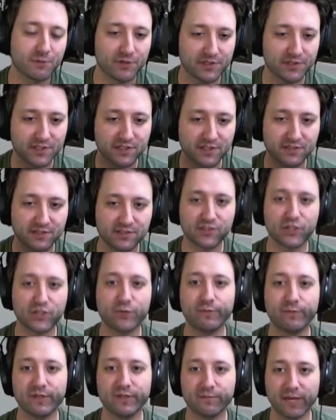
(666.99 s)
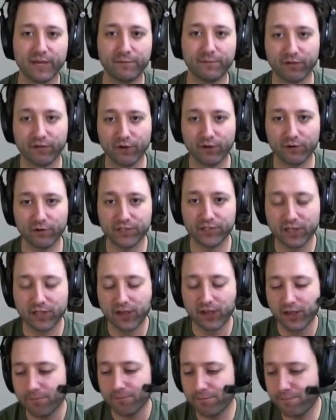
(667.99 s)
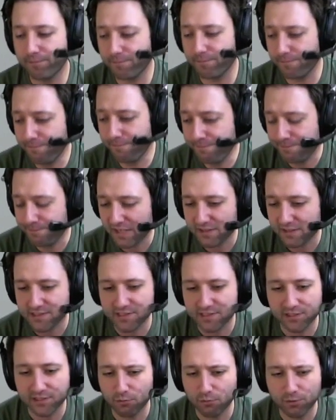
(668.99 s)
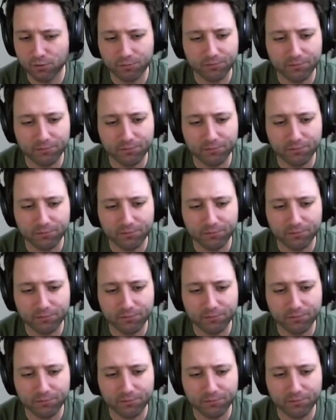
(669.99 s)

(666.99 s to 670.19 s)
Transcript: we were just consumed by Pure Pwnage. So